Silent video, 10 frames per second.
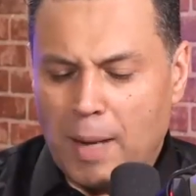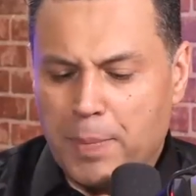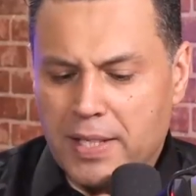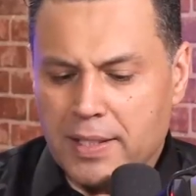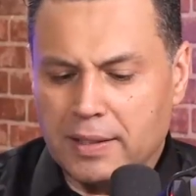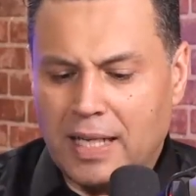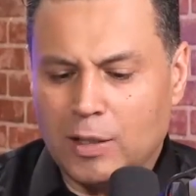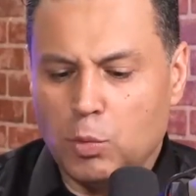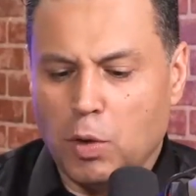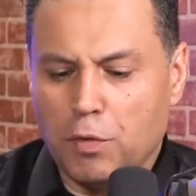who
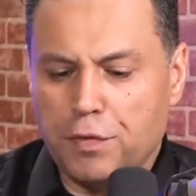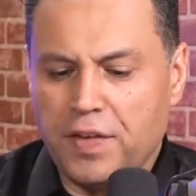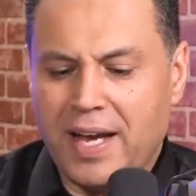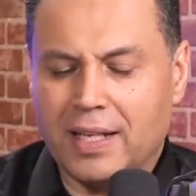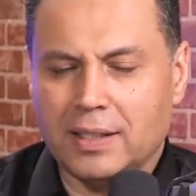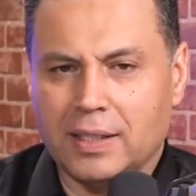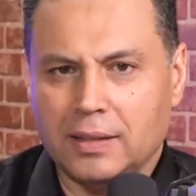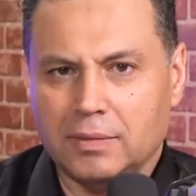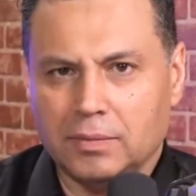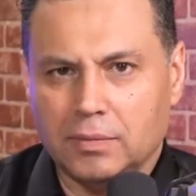presented
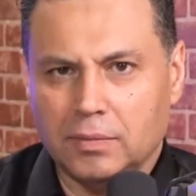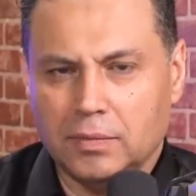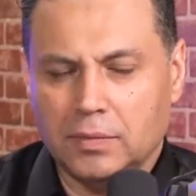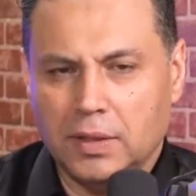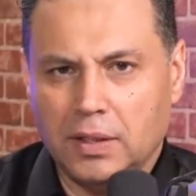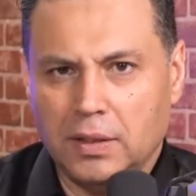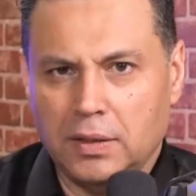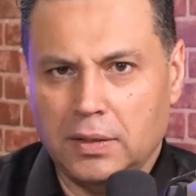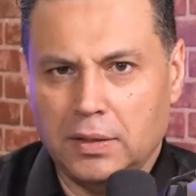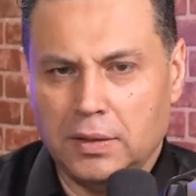an
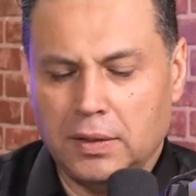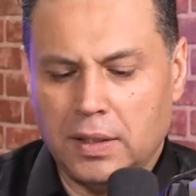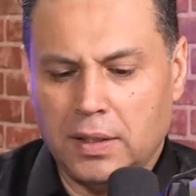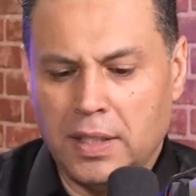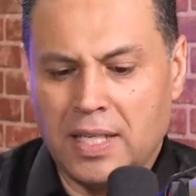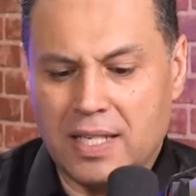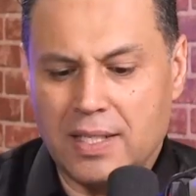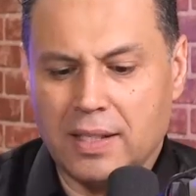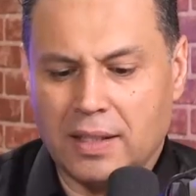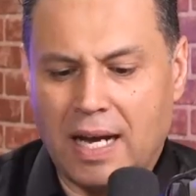
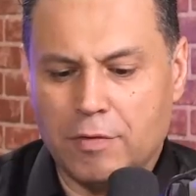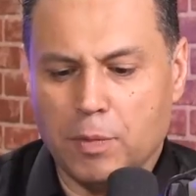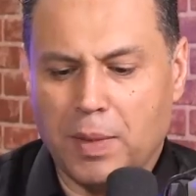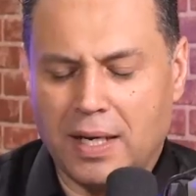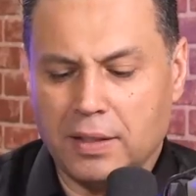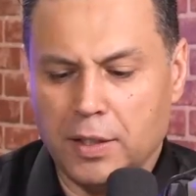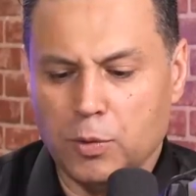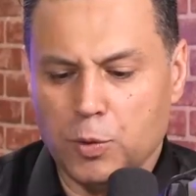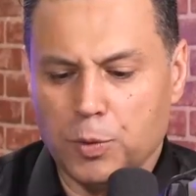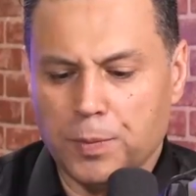unacceptable
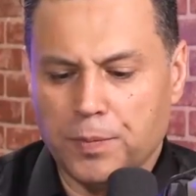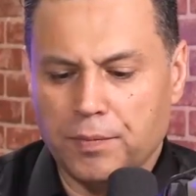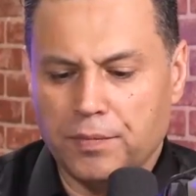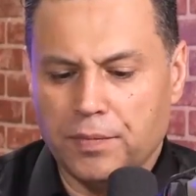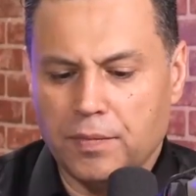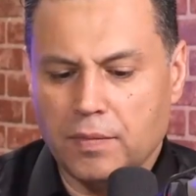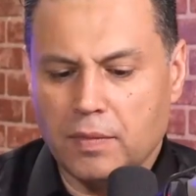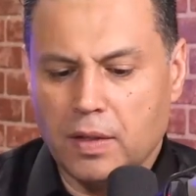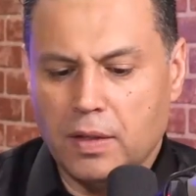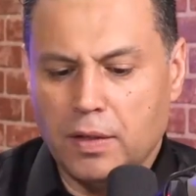offering to
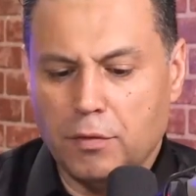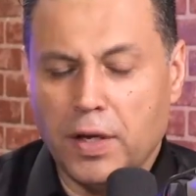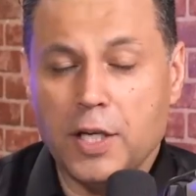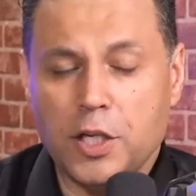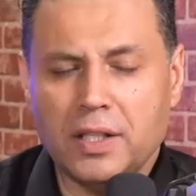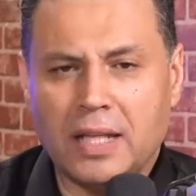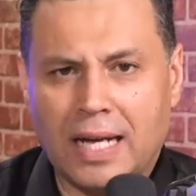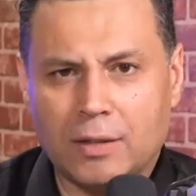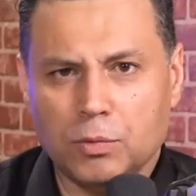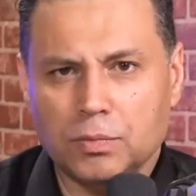God.
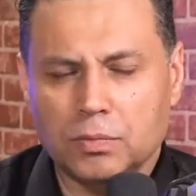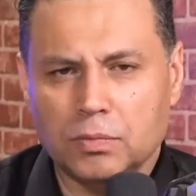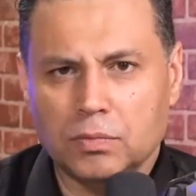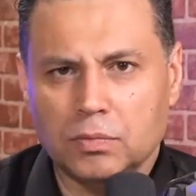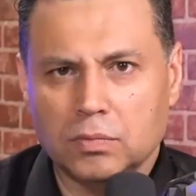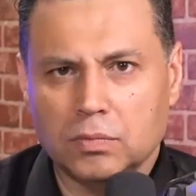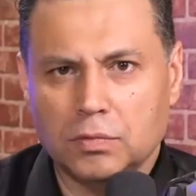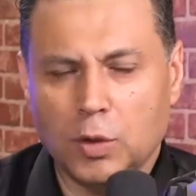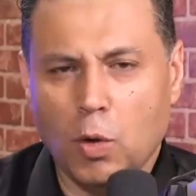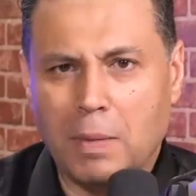He was
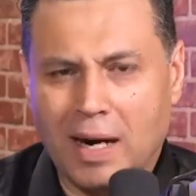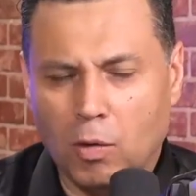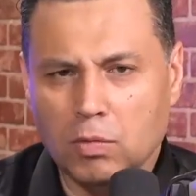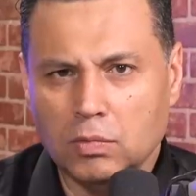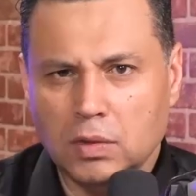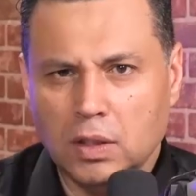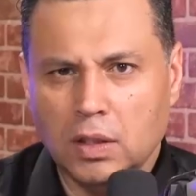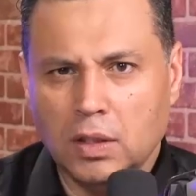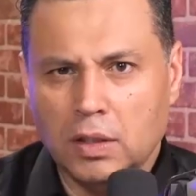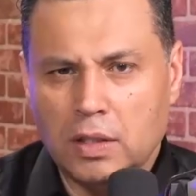rejected and he
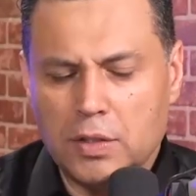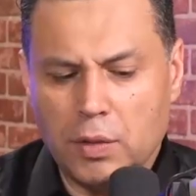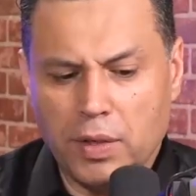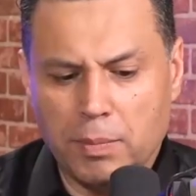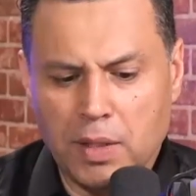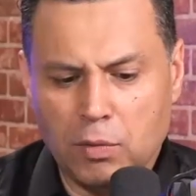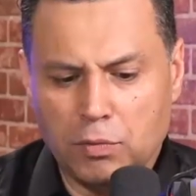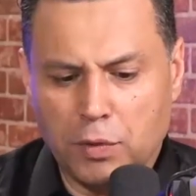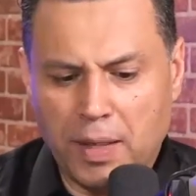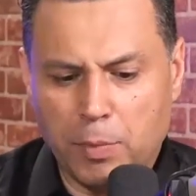felt
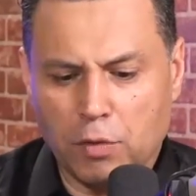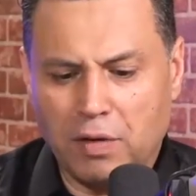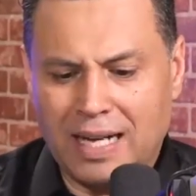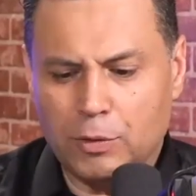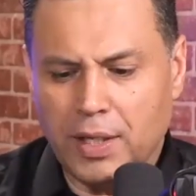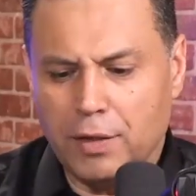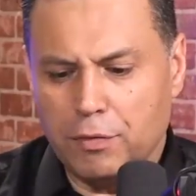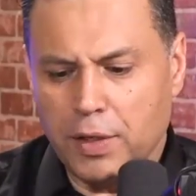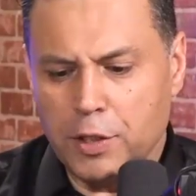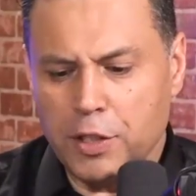terrible about it.
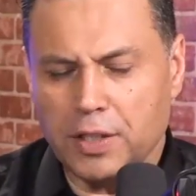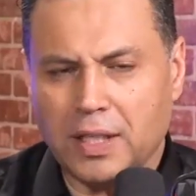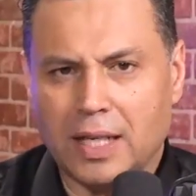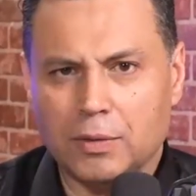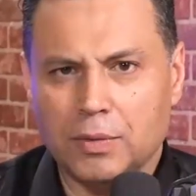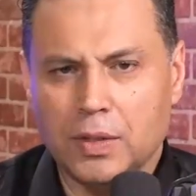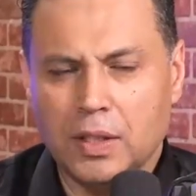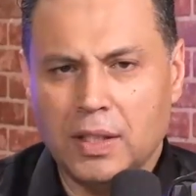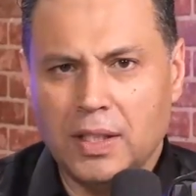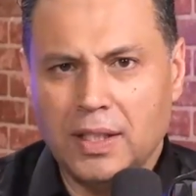His brother
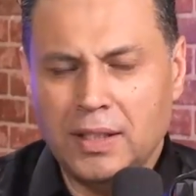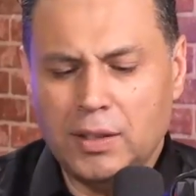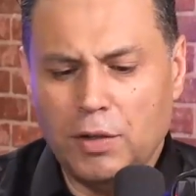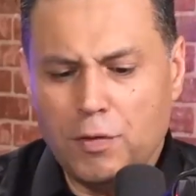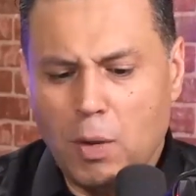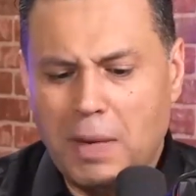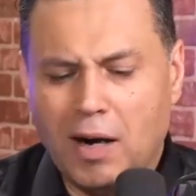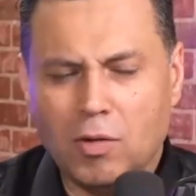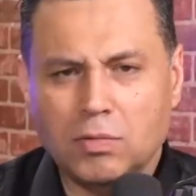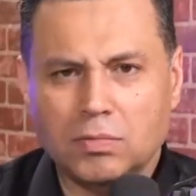was accepted
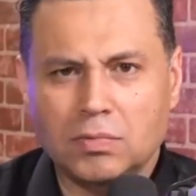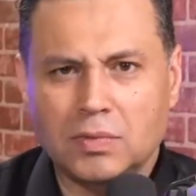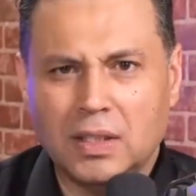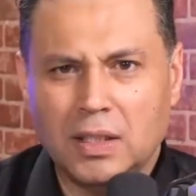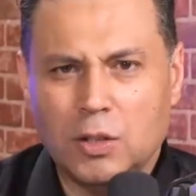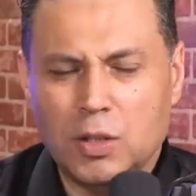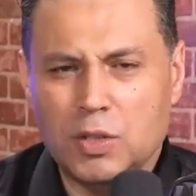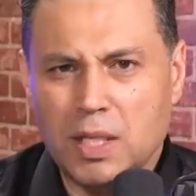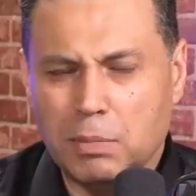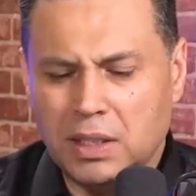and he was
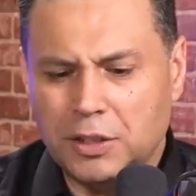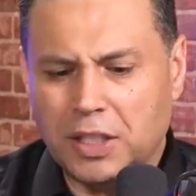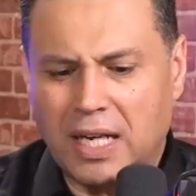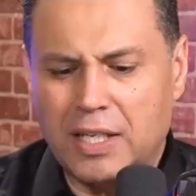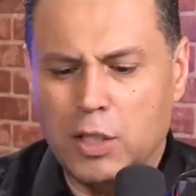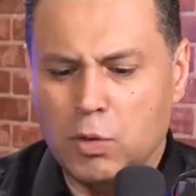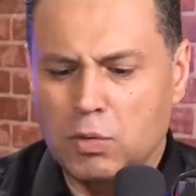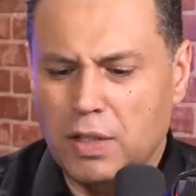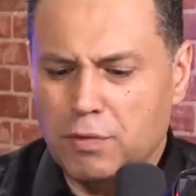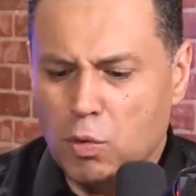disapproved.
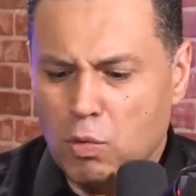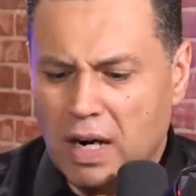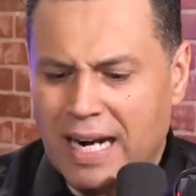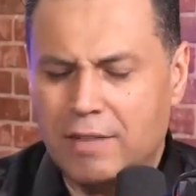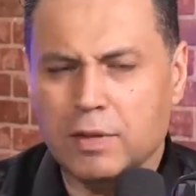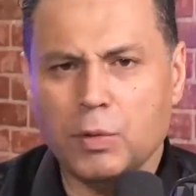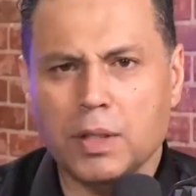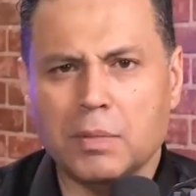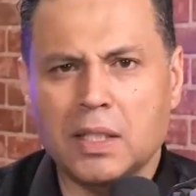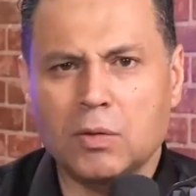His
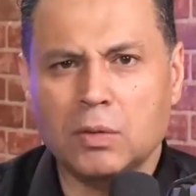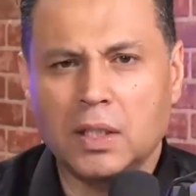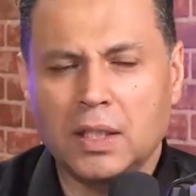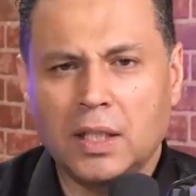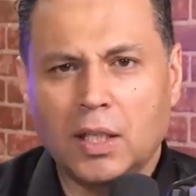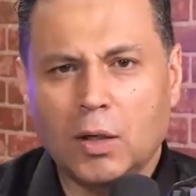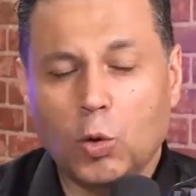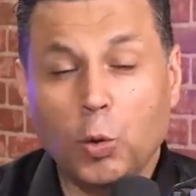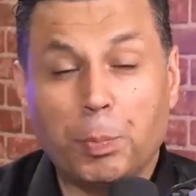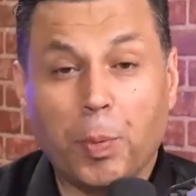countenance
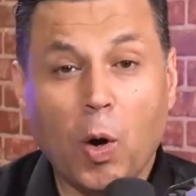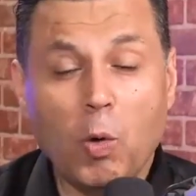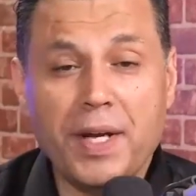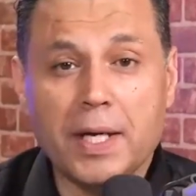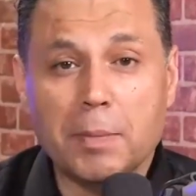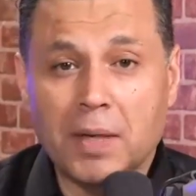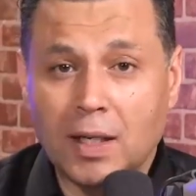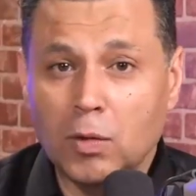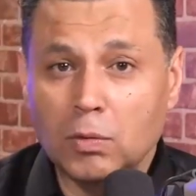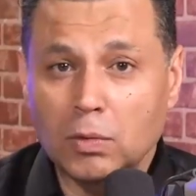fallen.
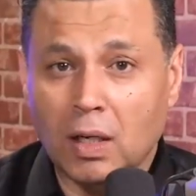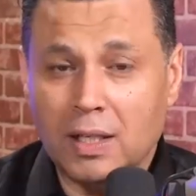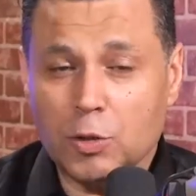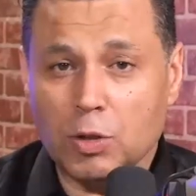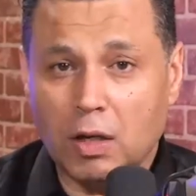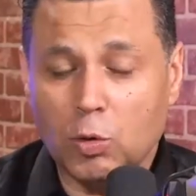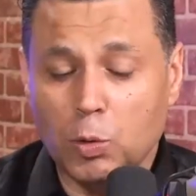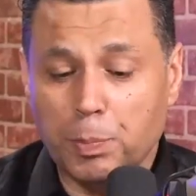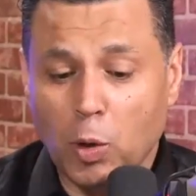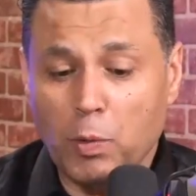He blamed
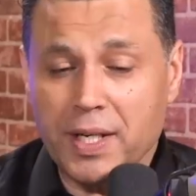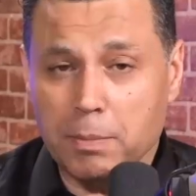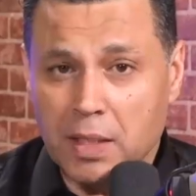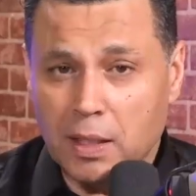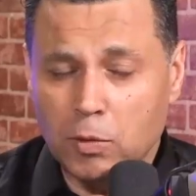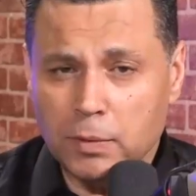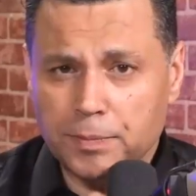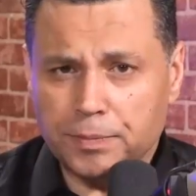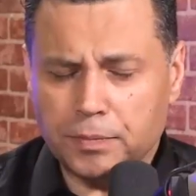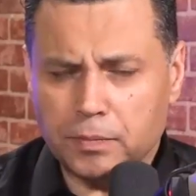the
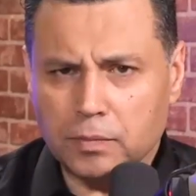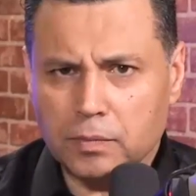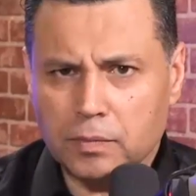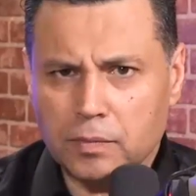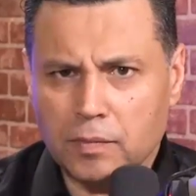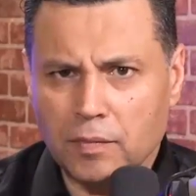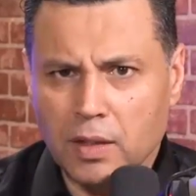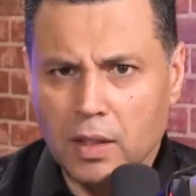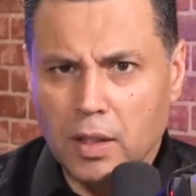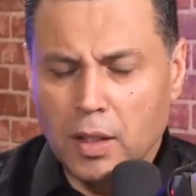brother, look at that,